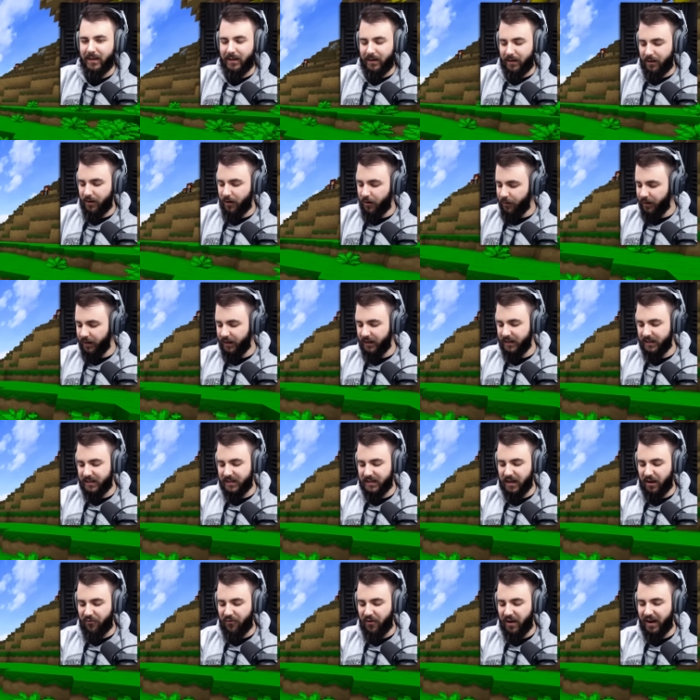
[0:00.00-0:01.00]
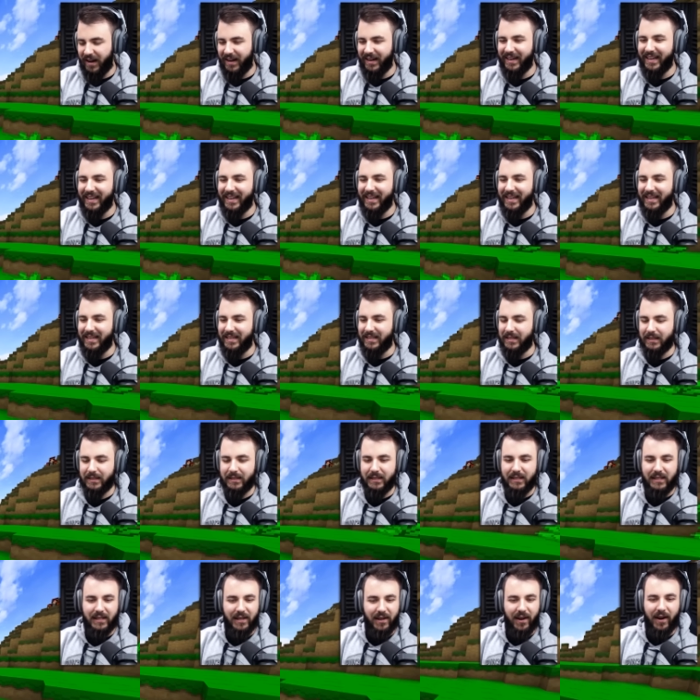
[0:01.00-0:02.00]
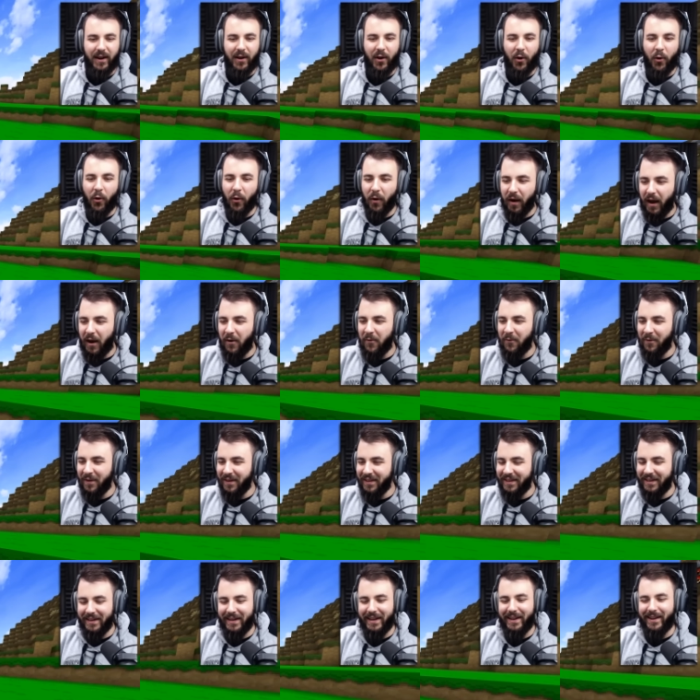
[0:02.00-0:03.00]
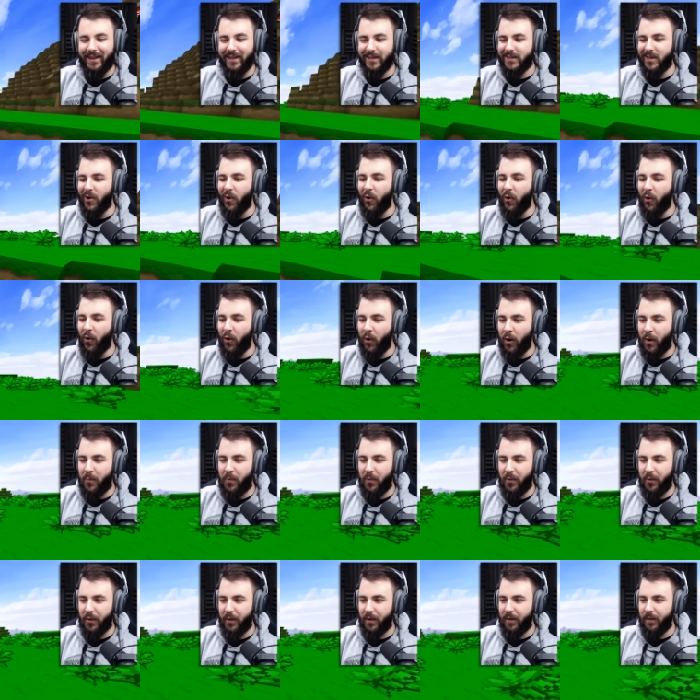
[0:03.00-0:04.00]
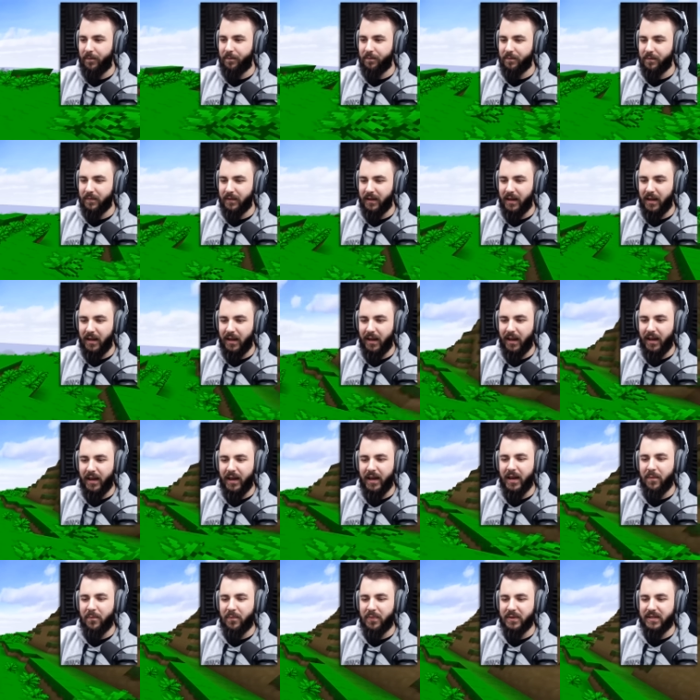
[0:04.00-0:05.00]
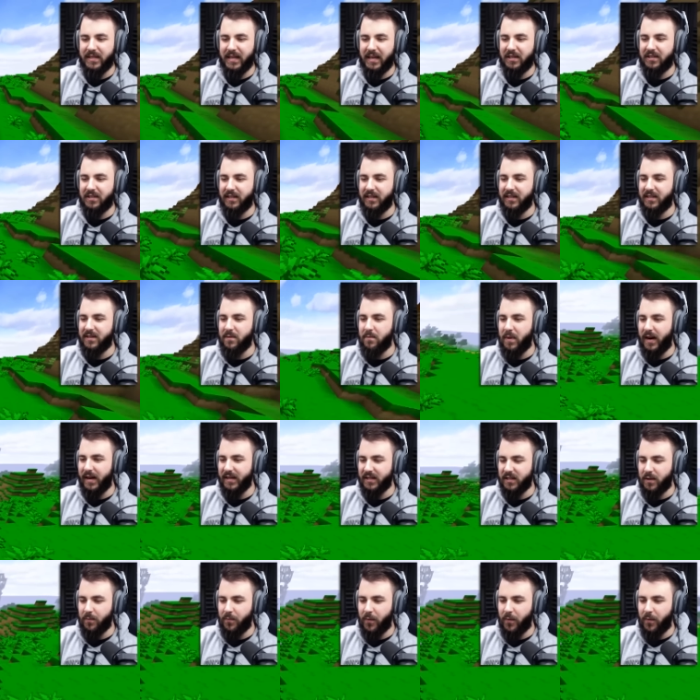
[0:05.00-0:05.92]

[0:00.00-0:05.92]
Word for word: Not really stuff I need. All I really need is an orb and potentially some master